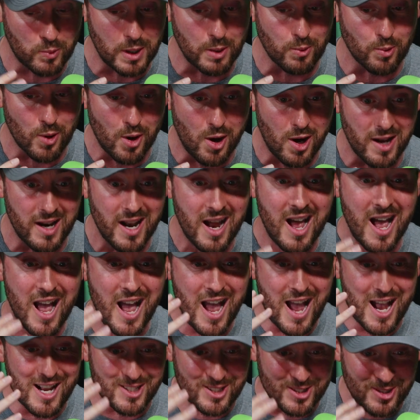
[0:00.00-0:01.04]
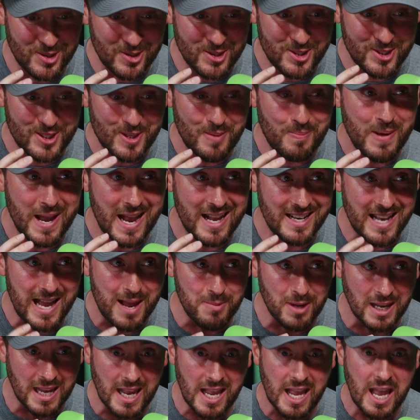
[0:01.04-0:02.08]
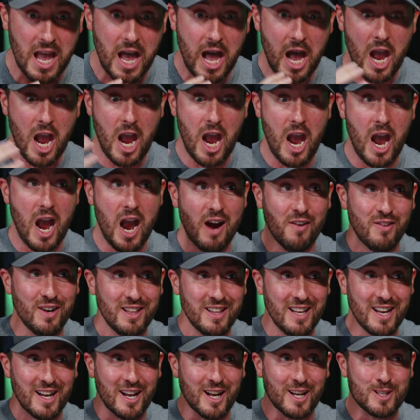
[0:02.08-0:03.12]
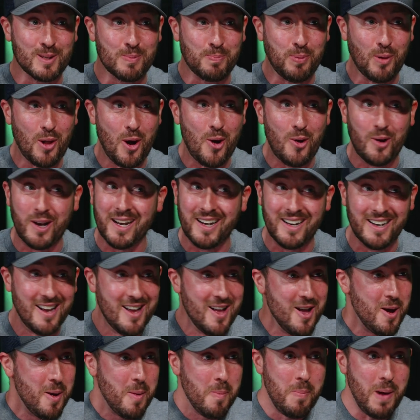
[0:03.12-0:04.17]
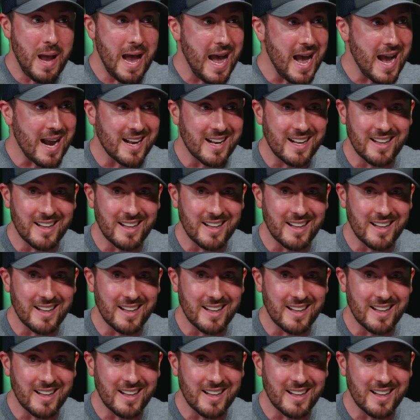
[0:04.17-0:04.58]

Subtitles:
were on. As soon as the pandemic hit, everything exploded back.